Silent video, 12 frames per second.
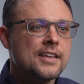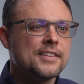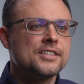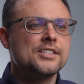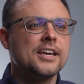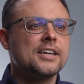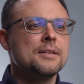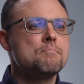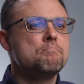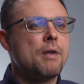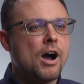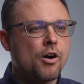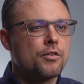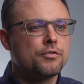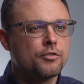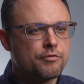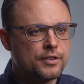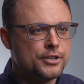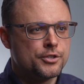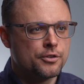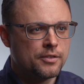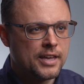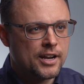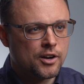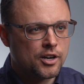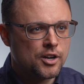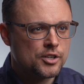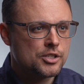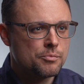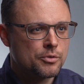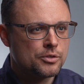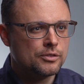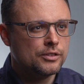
The second powerful feature that our customers